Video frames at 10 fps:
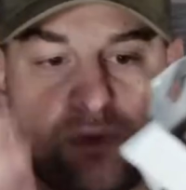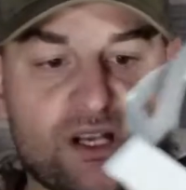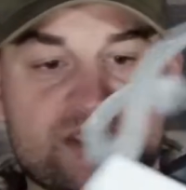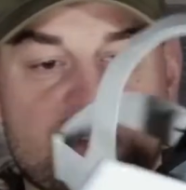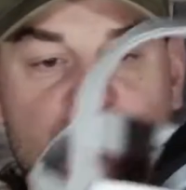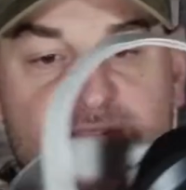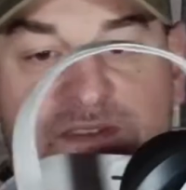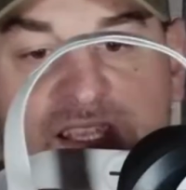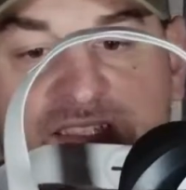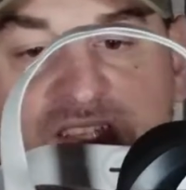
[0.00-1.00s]
and marks on my
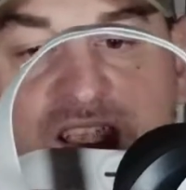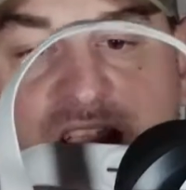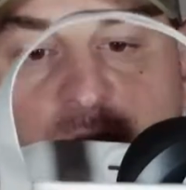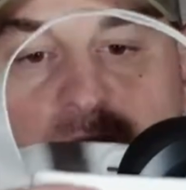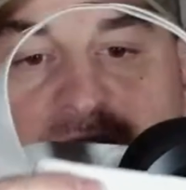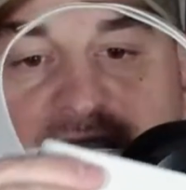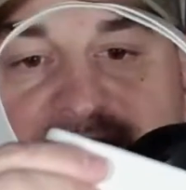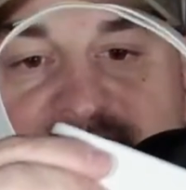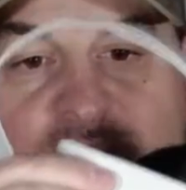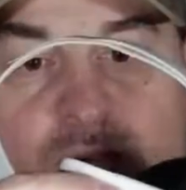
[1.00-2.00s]
face.
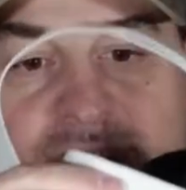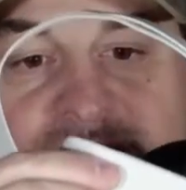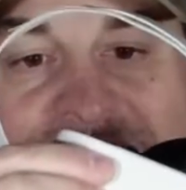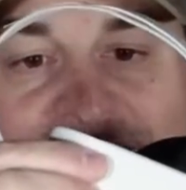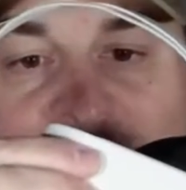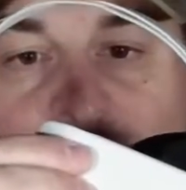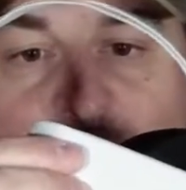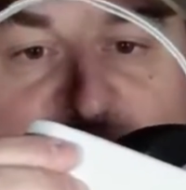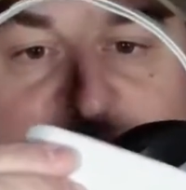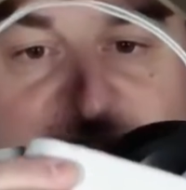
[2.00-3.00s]
Whereas you can have it
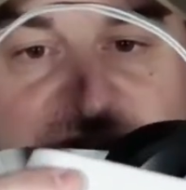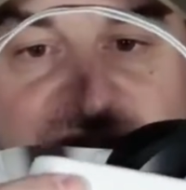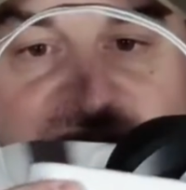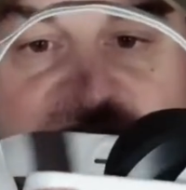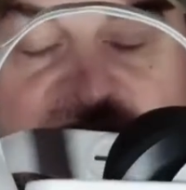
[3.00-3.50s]
looser and then just